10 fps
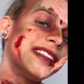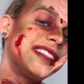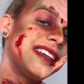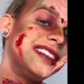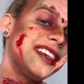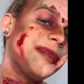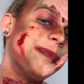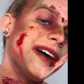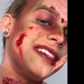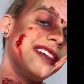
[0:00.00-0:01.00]
Let's get this
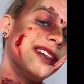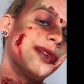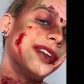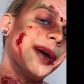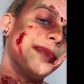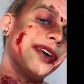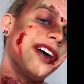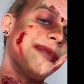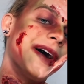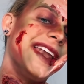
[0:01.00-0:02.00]
spicy little
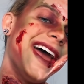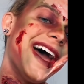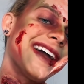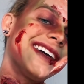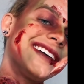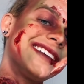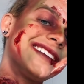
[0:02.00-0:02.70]
number off my neck.